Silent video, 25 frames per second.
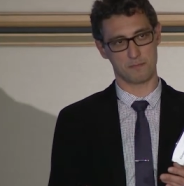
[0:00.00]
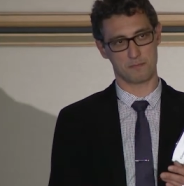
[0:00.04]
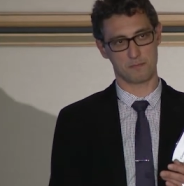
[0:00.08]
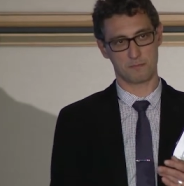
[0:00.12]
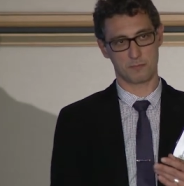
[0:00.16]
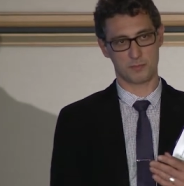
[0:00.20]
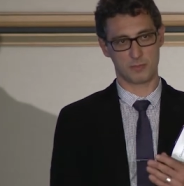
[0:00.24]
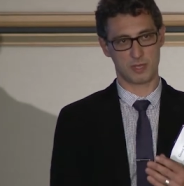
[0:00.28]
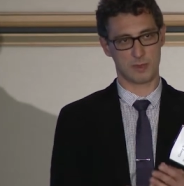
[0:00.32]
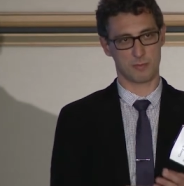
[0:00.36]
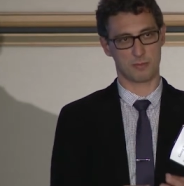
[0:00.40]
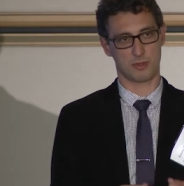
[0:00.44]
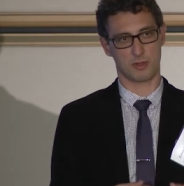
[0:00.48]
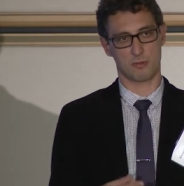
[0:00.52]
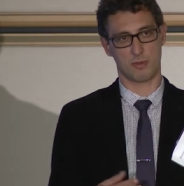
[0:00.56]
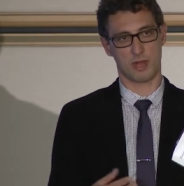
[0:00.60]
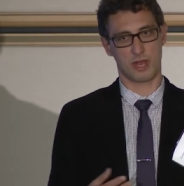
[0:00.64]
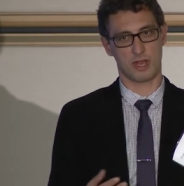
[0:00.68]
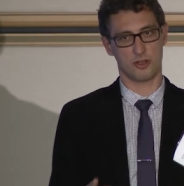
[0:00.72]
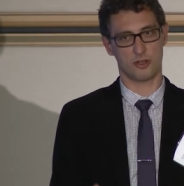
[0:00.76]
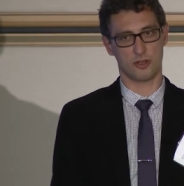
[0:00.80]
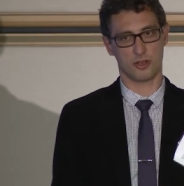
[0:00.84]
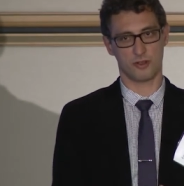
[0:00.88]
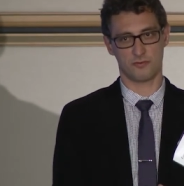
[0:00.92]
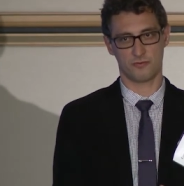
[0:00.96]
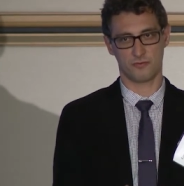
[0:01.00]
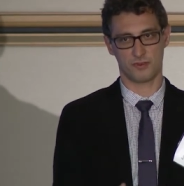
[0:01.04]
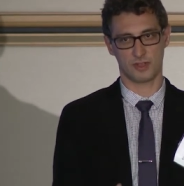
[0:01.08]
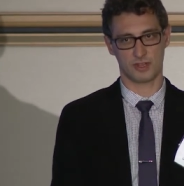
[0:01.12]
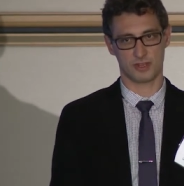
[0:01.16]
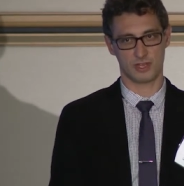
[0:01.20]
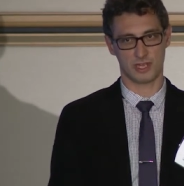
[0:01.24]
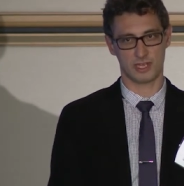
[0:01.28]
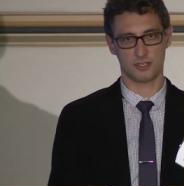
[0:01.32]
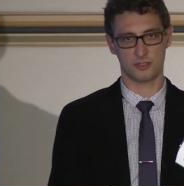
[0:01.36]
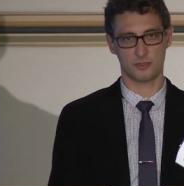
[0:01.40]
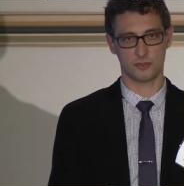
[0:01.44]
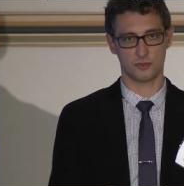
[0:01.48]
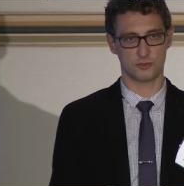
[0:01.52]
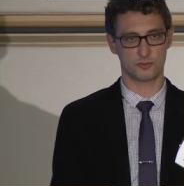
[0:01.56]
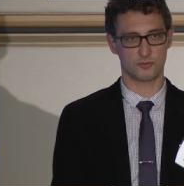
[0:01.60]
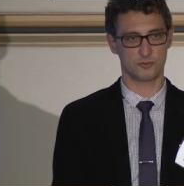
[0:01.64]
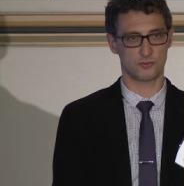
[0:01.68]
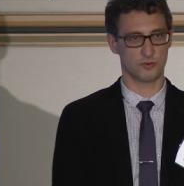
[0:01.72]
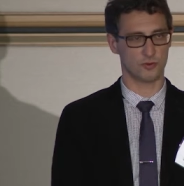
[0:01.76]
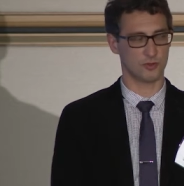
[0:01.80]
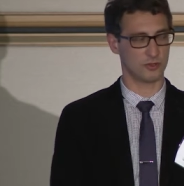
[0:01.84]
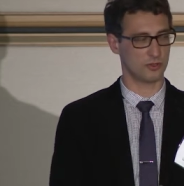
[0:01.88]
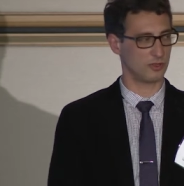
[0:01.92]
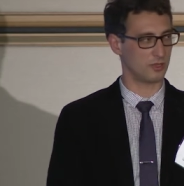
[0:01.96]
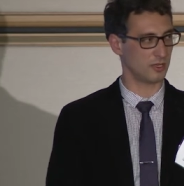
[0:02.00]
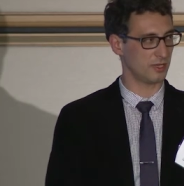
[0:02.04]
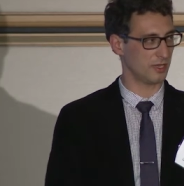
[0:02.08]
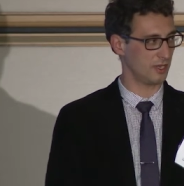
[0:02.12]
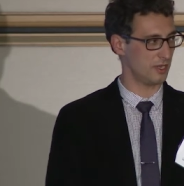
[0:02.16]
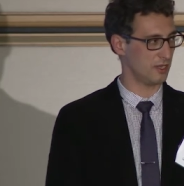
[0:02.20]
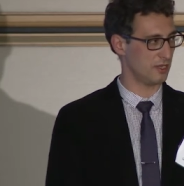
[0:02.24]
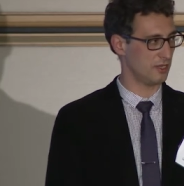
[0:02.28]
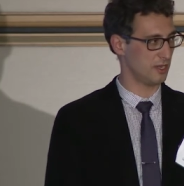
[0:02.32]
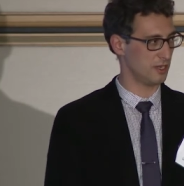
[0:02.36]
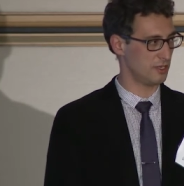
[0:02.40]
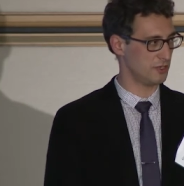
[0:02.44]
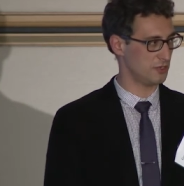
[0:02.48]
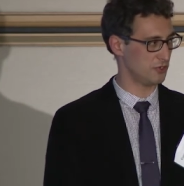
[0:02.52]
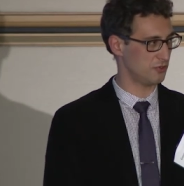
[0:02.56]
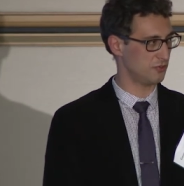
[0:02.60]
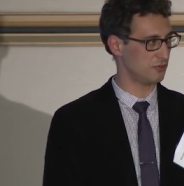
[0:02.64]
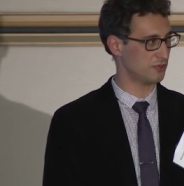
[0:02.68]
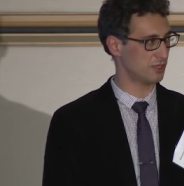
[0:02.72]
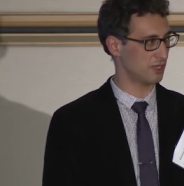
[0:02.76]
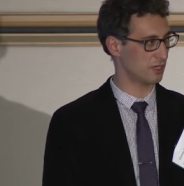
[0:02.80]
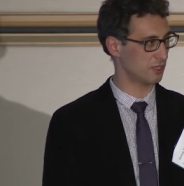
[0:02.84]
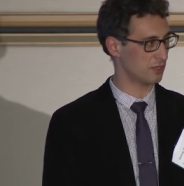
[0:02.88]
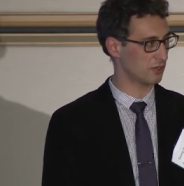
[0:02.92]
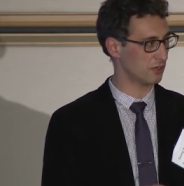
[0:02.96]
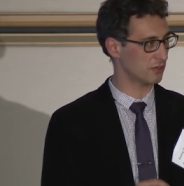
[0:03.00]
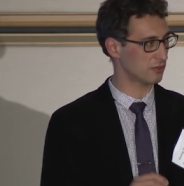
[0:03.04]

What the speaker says: people might not feel that useful in using.